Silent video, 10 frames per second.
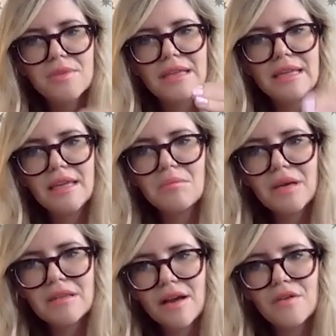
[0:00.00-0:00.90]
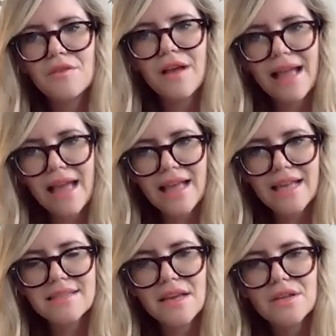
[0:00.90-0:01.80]
to keep myself
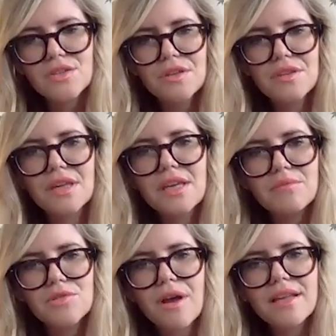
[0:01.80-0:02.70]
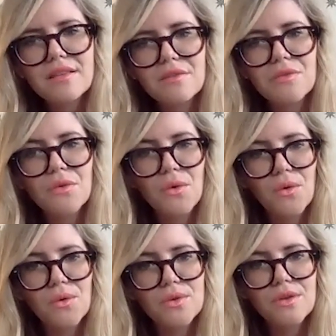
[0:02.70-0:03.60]
ahead, just to keep trains of
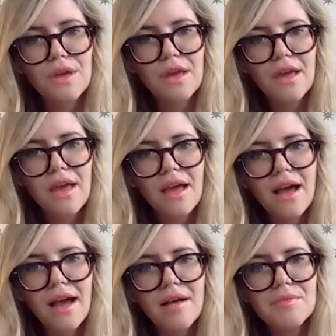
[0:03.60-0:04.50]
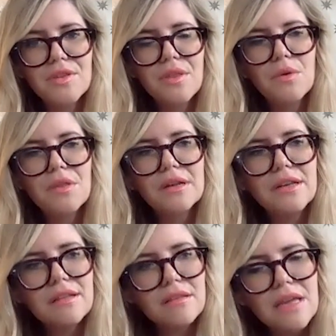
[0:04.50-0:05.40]
thought. So there were
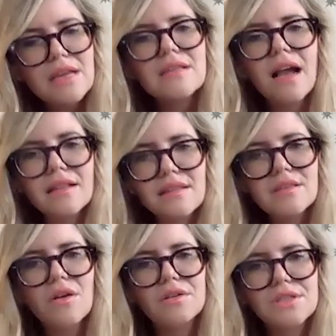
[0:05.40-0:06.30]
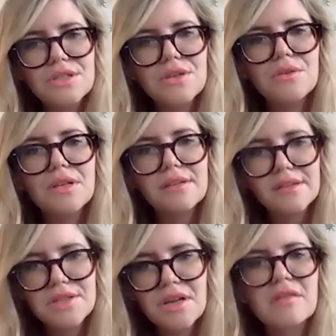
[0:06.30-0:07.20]
little things I had to start to do, little
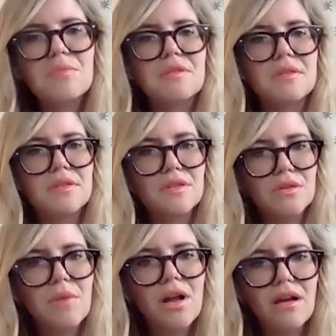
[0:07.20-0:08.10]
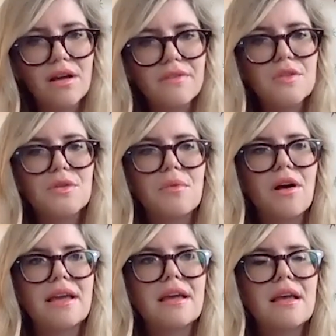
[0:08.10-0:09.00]
adjustments to my life, to
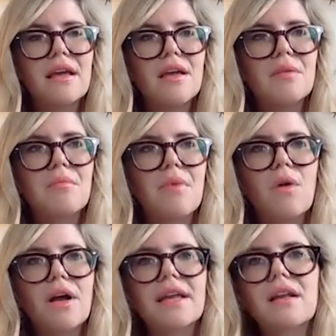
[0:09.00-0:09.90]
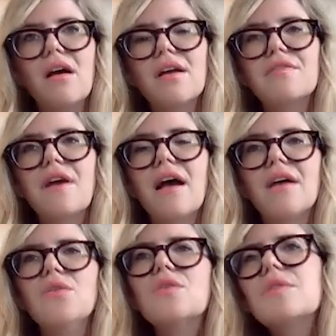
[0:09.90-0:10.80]
my working life,
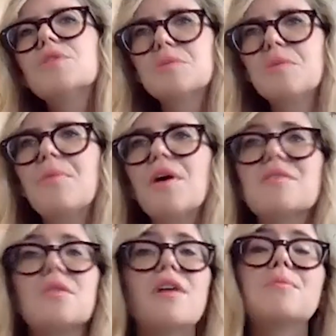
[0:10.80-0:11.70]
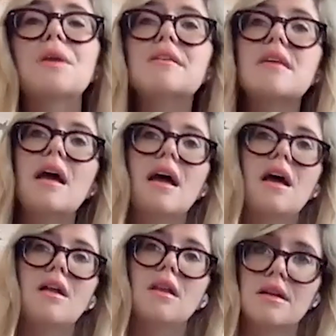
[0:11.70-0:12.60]
not so much to my personal life, because
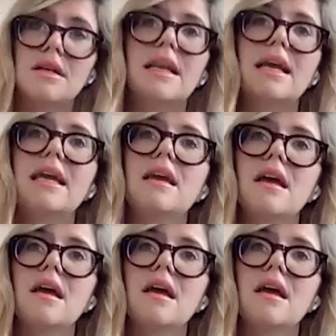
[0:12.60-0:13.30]
luckily,